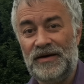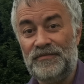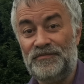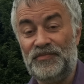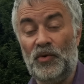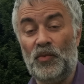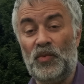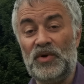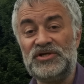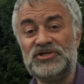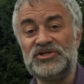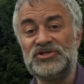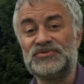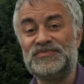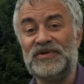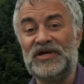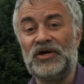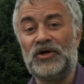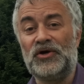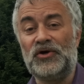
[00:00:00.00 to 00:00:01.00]
but which has
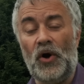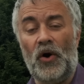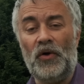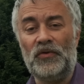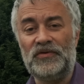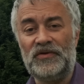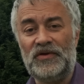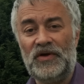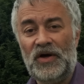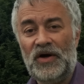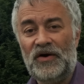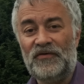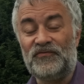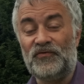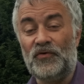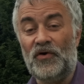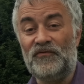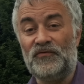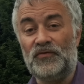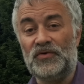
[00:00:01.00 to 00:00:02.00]
been gone
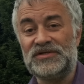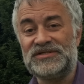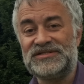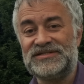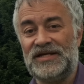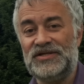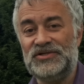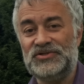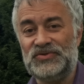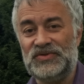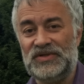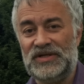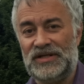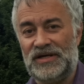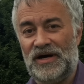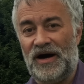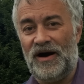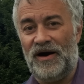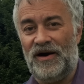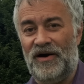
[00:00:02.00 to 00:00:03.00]
for over a century and a
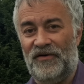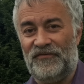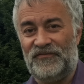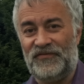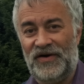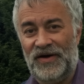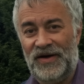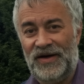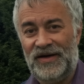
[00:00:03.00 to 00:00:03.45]
half.